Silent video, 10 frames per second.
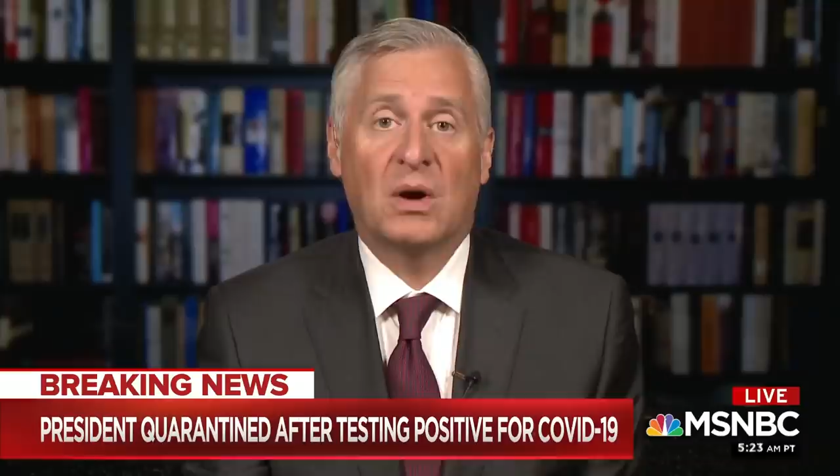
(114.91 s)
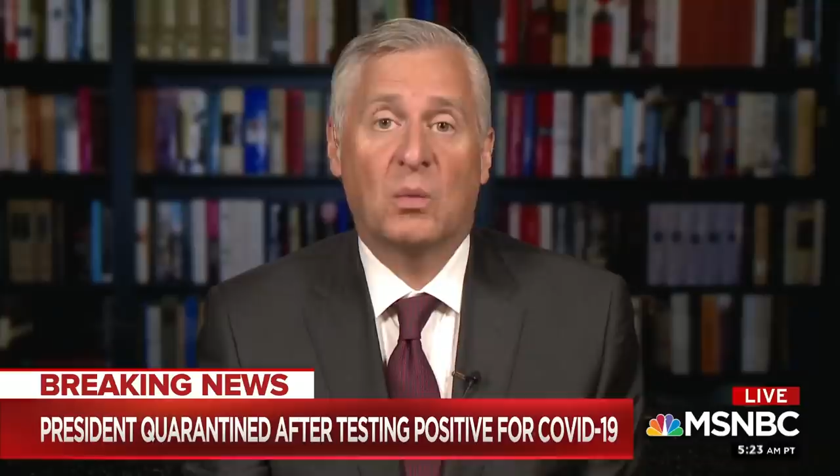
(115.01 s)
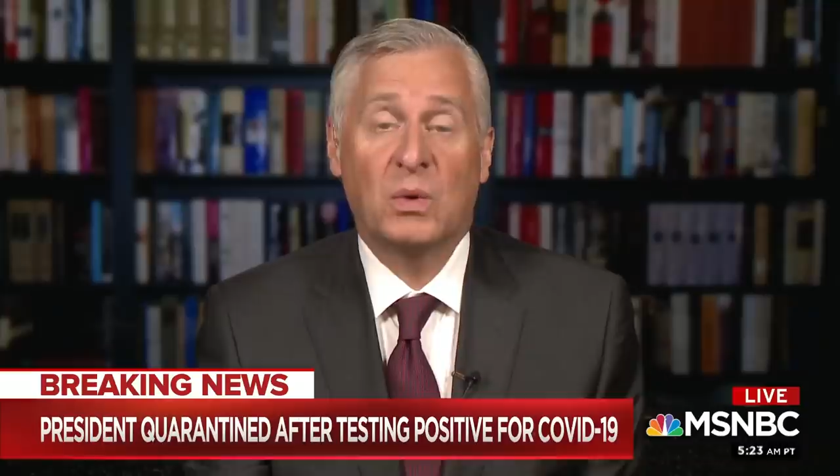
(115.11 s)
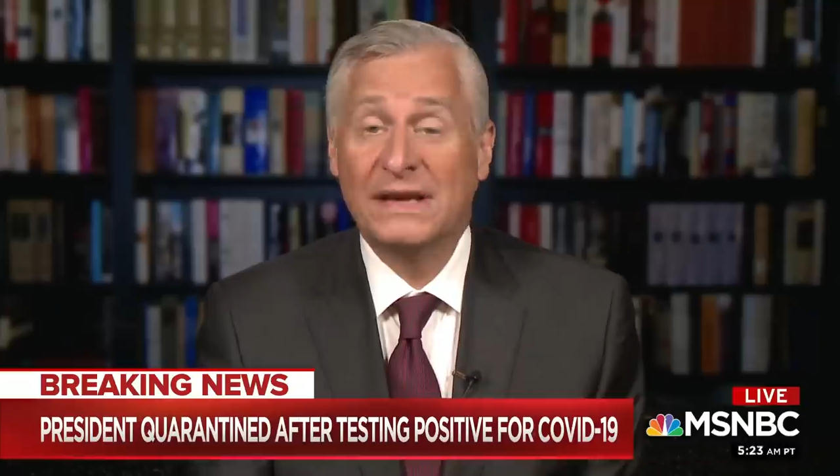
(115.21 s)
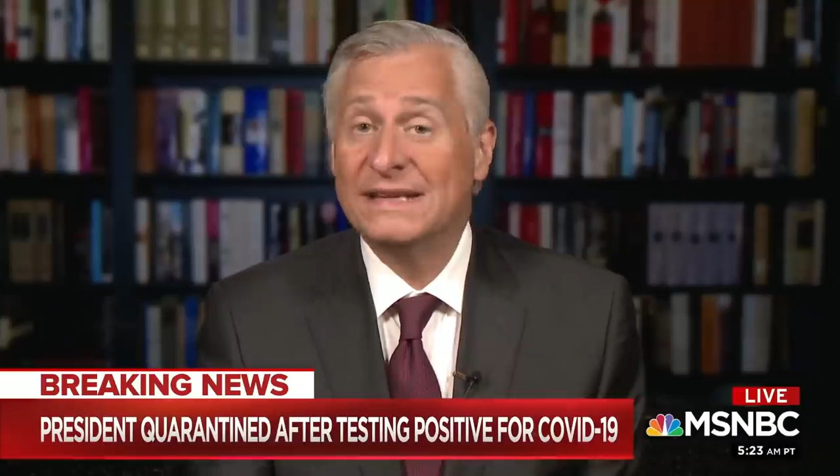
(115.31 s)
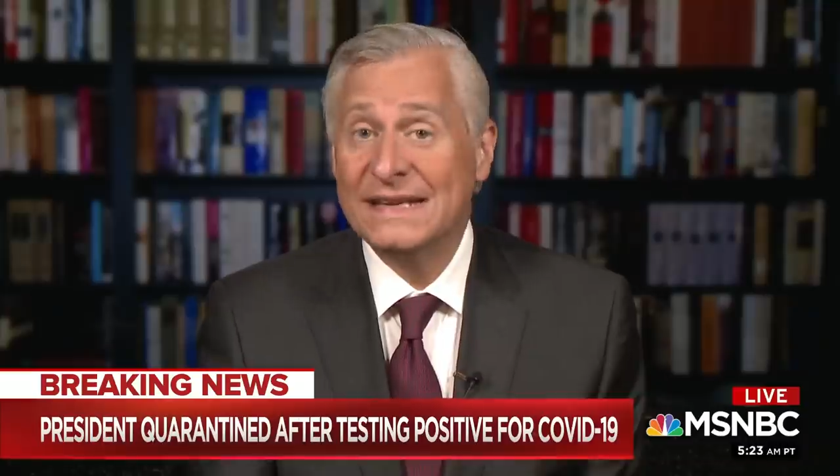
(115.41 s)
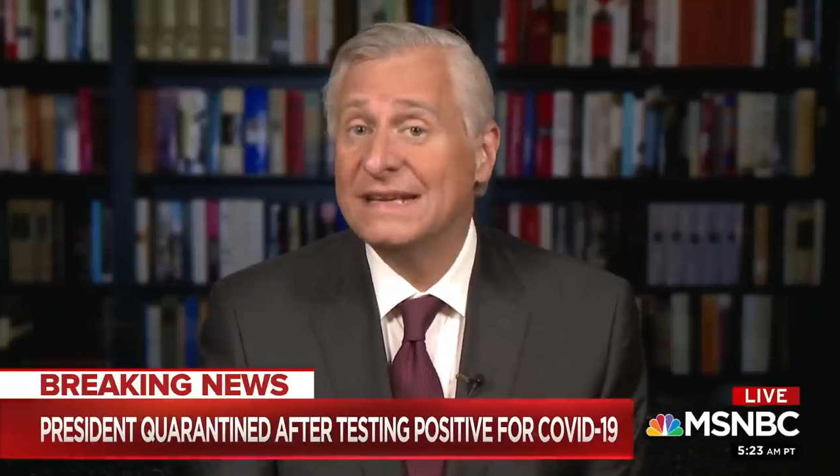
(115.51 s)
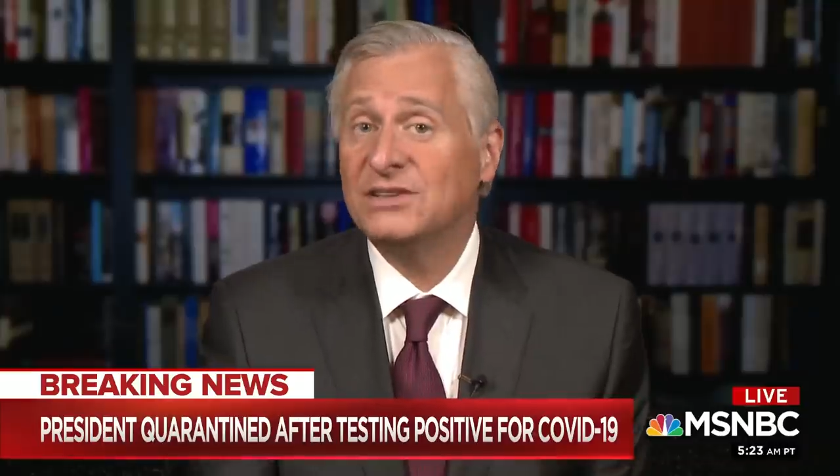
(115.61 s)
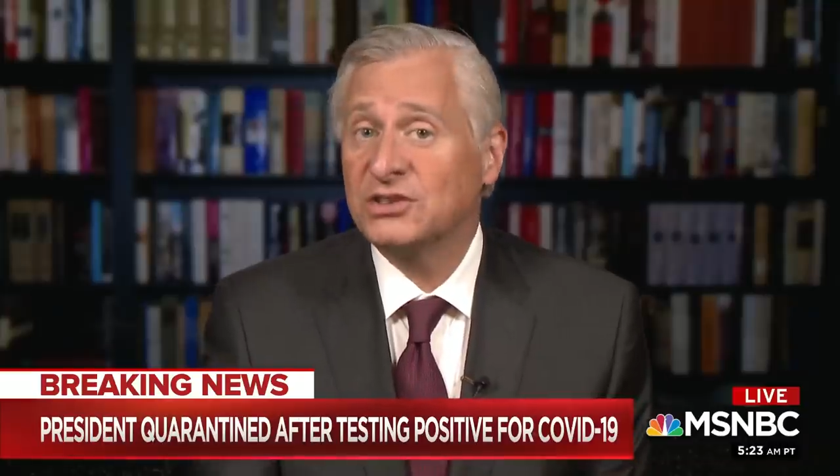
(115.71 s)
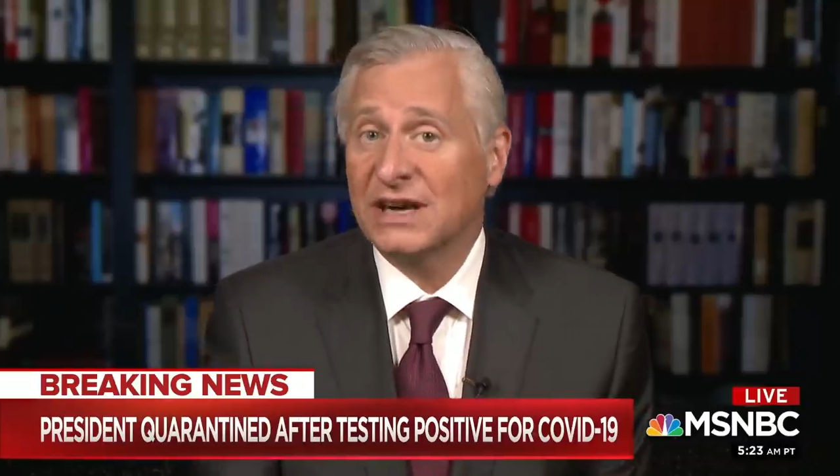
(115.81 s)
We
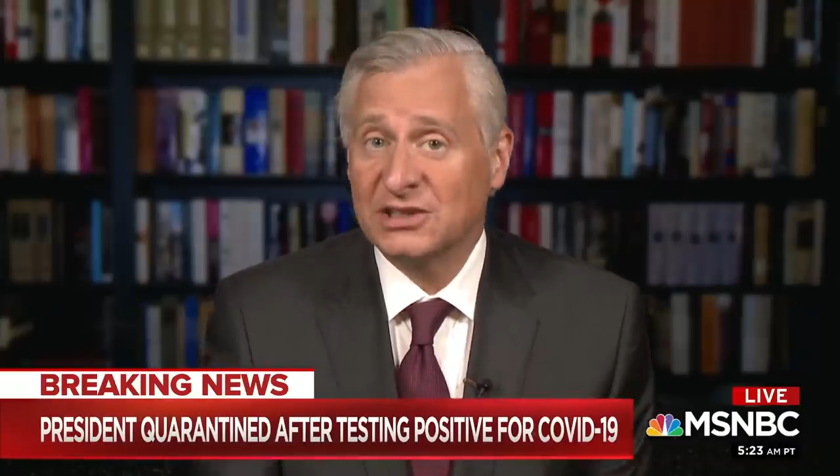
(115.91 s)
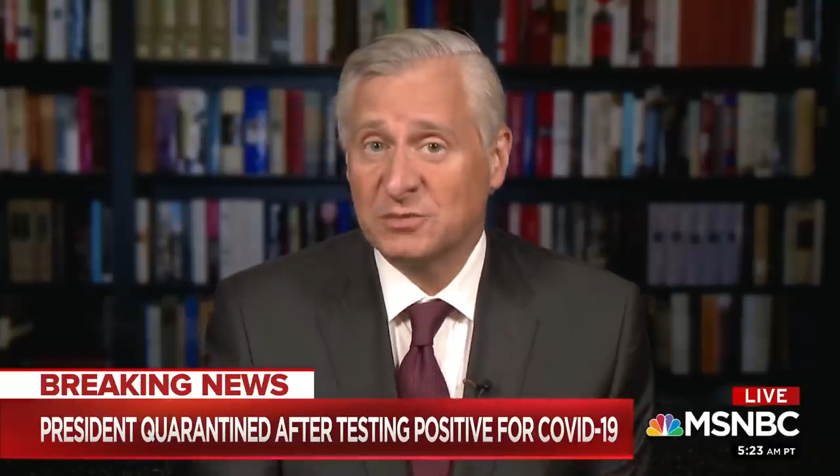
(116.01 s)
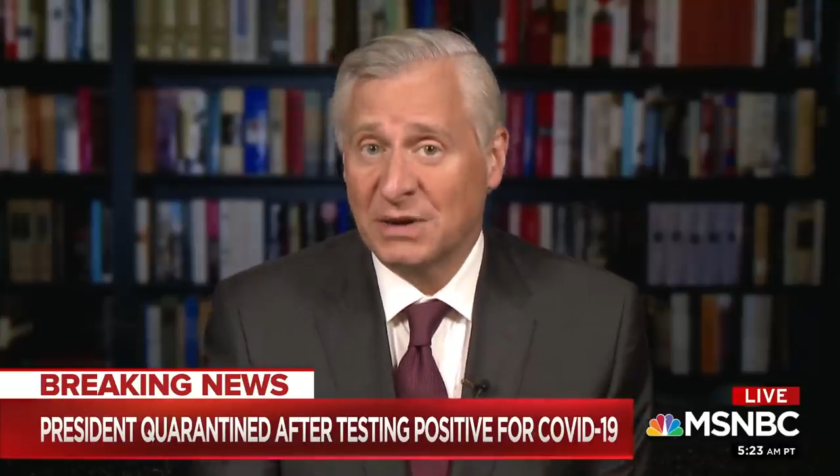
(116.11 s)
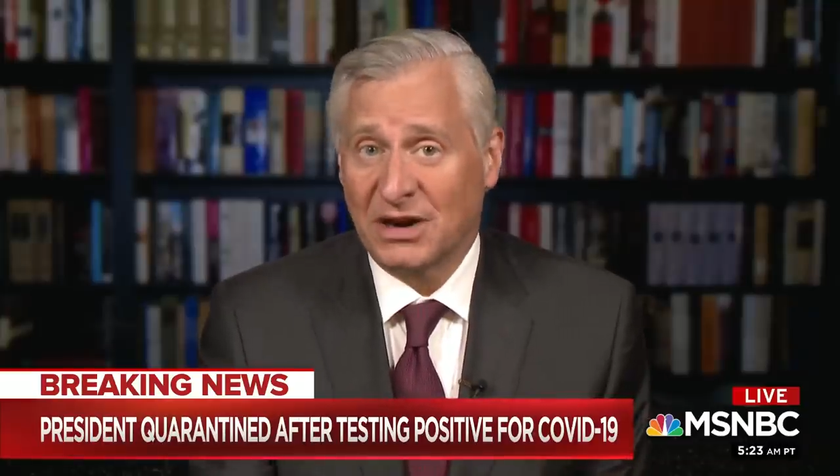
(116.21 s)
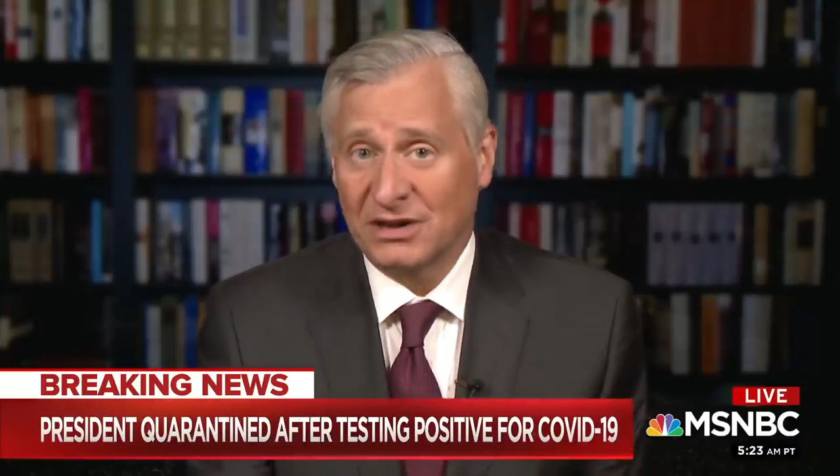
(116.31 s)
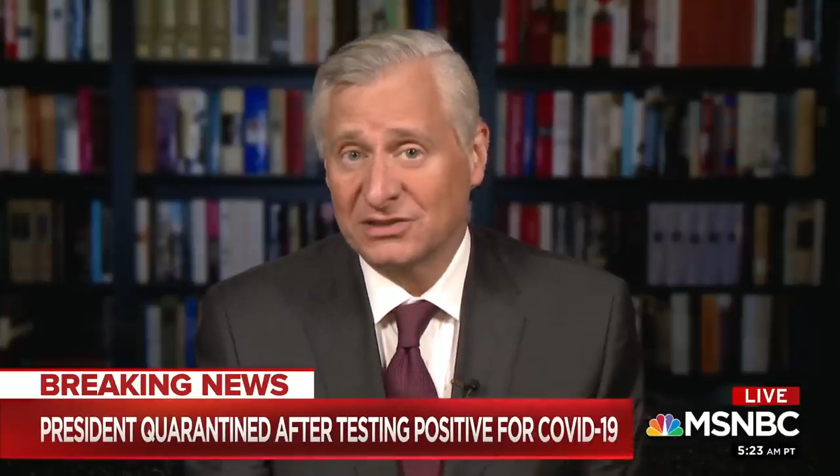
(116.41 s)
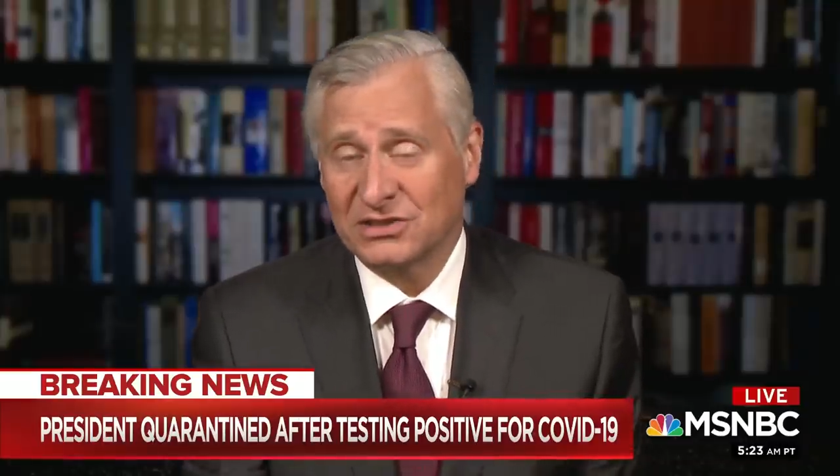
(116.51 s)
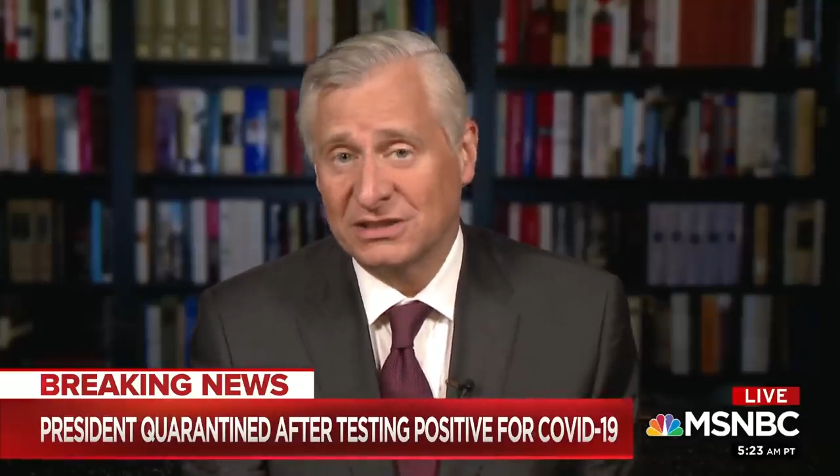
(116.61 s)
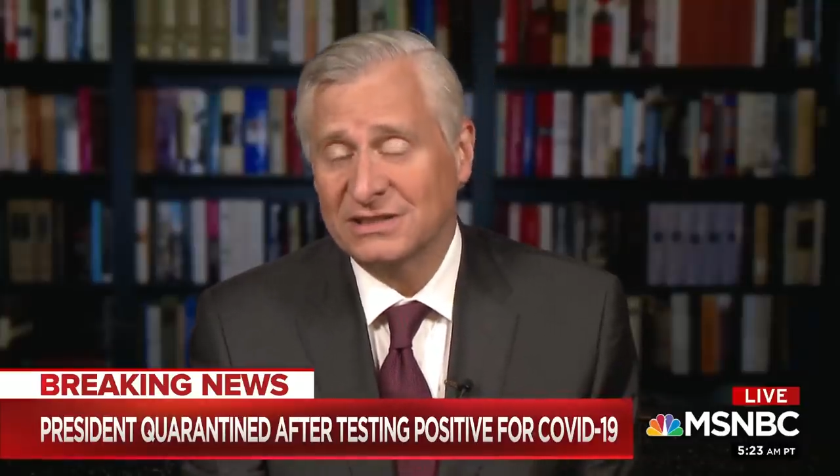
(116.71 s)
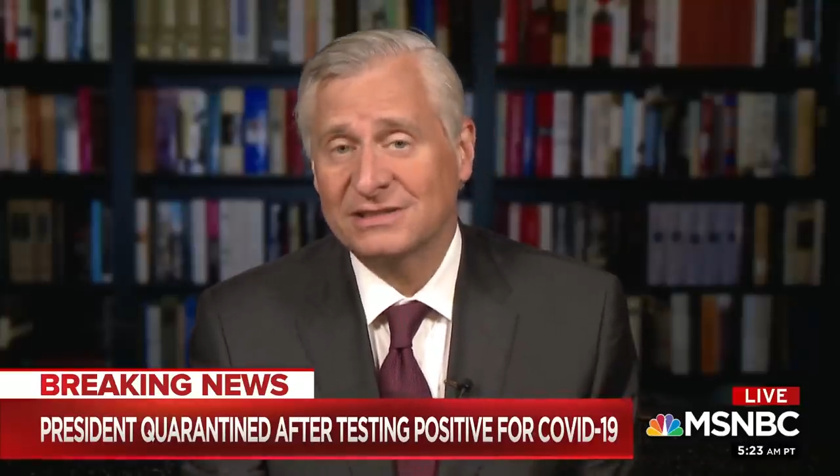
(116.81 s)
need
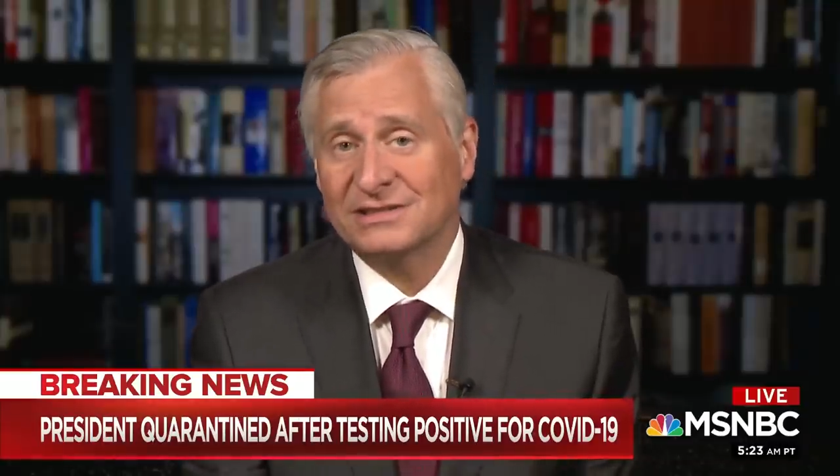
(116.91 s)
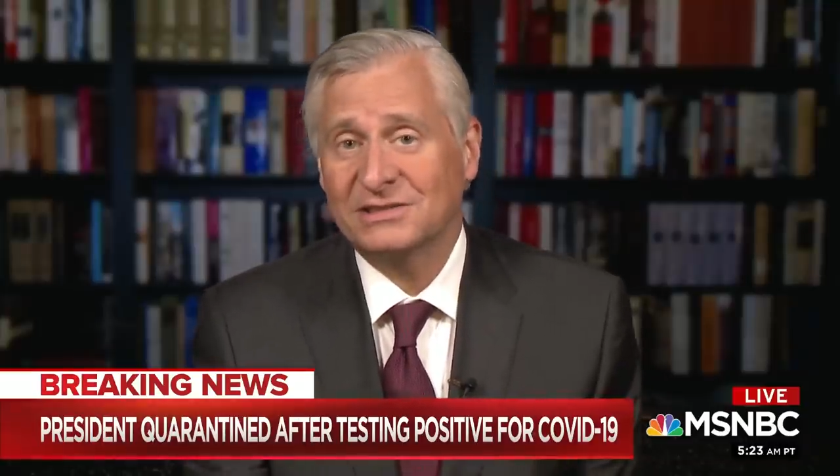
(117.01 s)
transparency